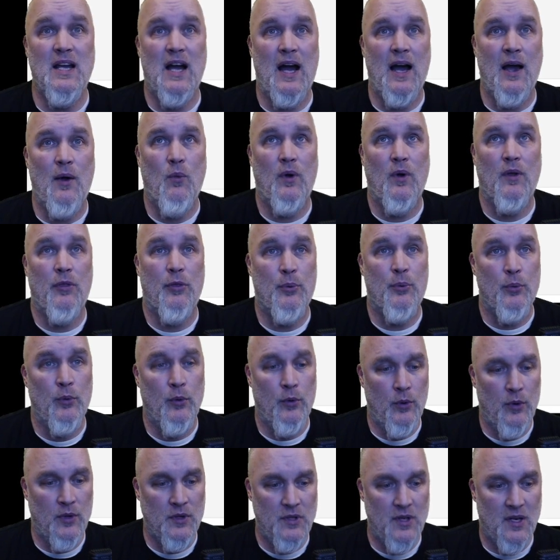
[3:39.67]
I went
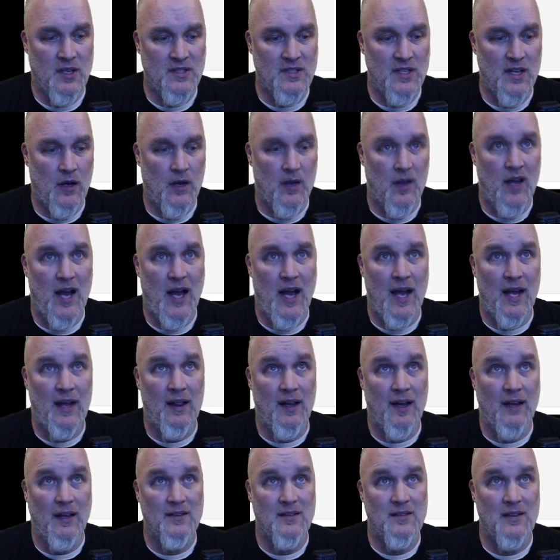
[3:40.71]
through as you can see all the
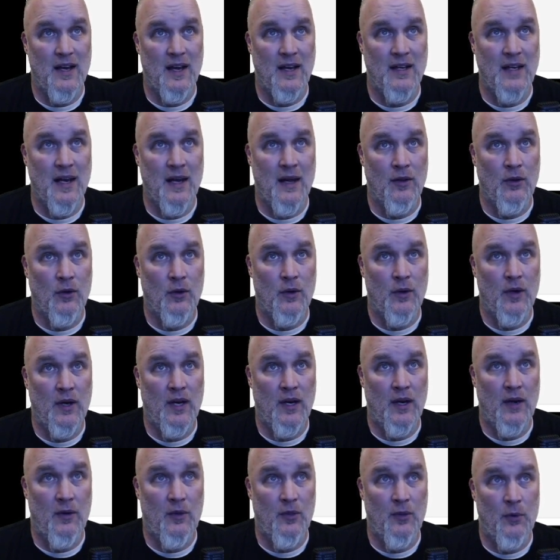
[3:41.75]
highlights I downloaded
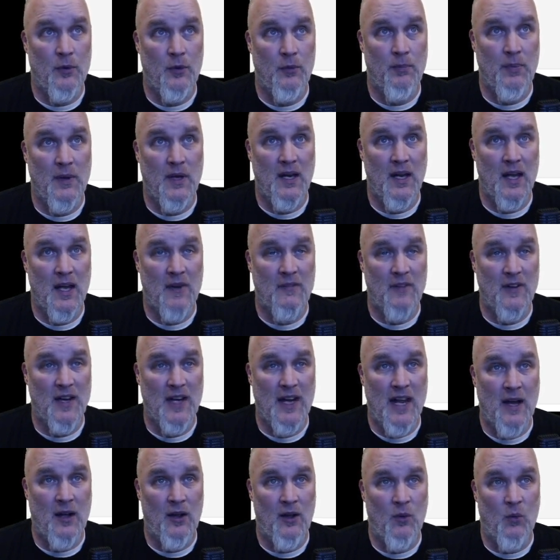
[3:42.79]
it through PDF and
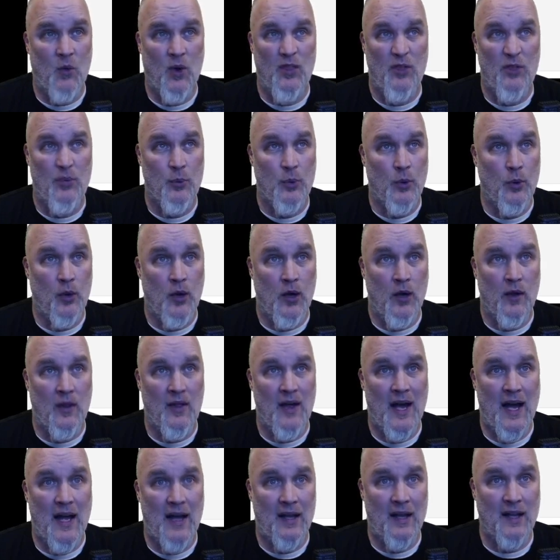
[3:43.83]
down and went through all the
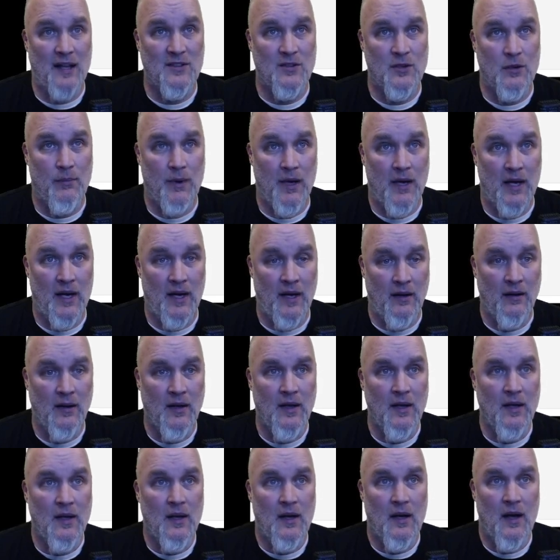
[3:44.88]
highlights are mine
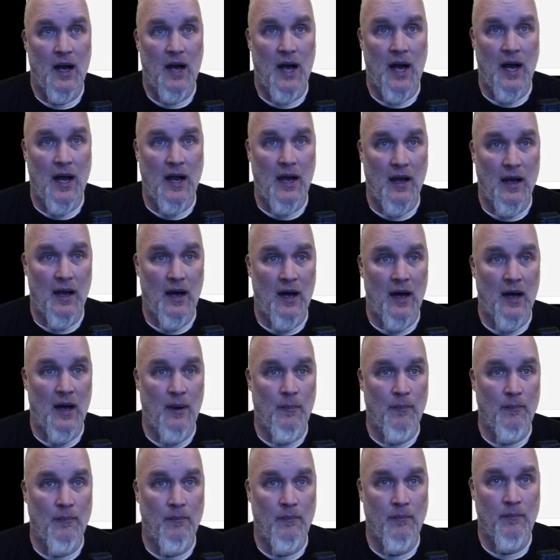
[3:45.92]
I
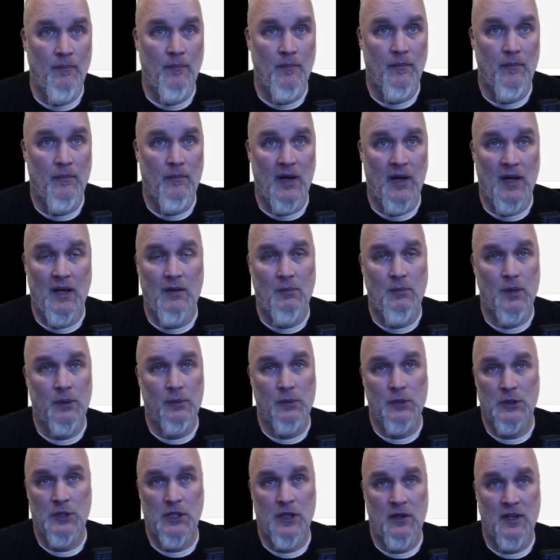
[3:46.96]
um, might even be able
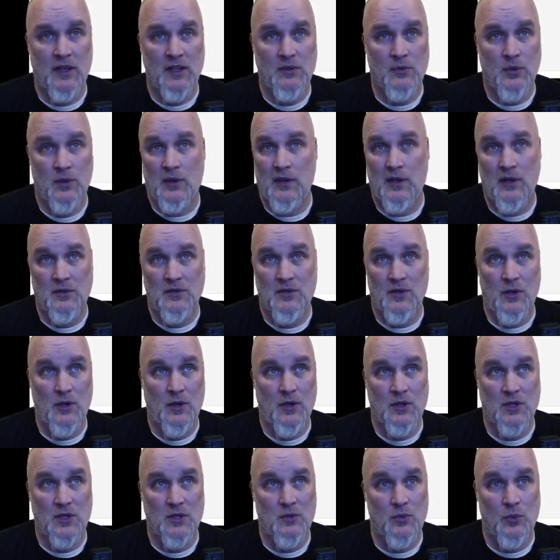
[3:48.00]
to share this with you so you
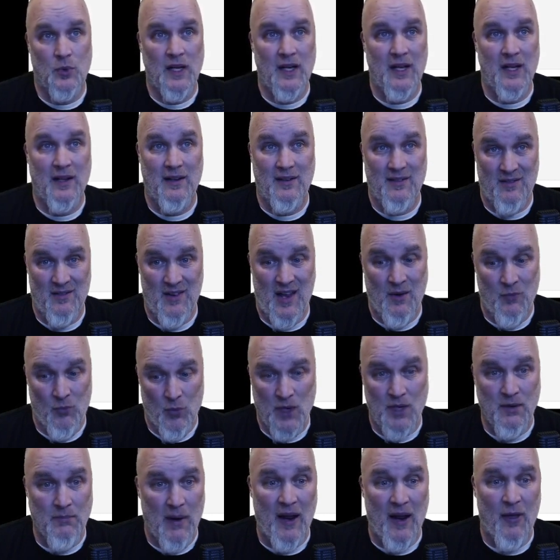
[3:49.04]
can just read it and, and
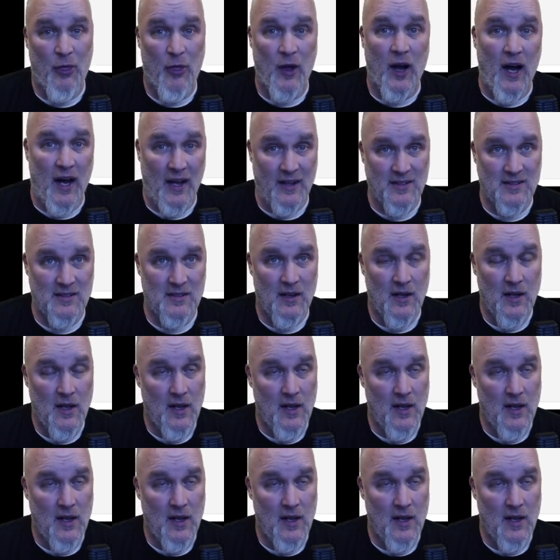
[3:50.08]
read my thoughts